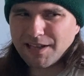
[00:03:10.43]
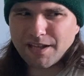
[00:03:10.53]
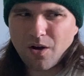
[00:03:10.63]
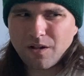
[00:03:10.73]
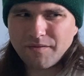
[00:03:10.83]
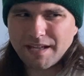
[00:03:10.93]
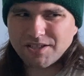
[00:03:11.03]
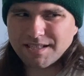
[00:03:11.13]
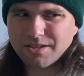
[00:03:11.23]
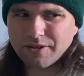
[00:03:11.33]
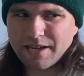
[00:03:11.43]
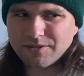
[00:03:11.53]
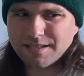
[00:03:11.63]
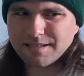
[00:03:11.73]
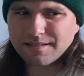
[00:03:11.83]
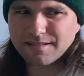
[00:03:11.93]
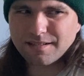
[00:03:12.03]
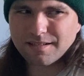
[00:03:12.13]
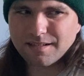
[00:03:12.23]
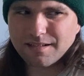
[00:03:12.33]
like all that just to announce
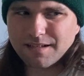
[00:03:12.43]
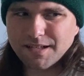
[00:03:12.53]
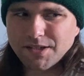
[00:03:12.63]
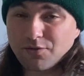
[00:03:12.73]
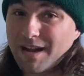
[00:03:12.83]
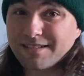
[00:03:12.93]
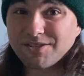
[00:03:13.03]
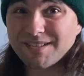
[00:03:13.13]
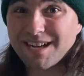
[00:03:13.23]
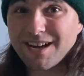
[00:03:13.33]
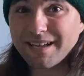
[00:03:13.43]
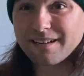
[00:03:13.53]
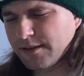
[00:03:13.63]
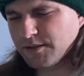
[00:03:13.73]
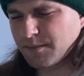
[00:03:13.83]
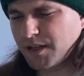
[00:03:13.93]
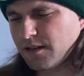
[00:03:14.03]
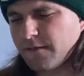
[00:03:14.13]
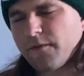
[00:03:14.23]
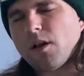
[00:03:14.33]
a director's cut, and it was
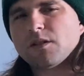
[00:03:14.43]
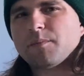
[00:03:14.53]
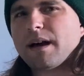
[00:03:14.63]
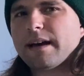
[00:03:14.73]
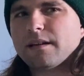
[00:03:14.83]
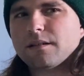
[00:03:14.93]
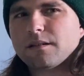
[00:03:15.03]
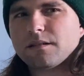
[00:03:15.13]
immediately followed by,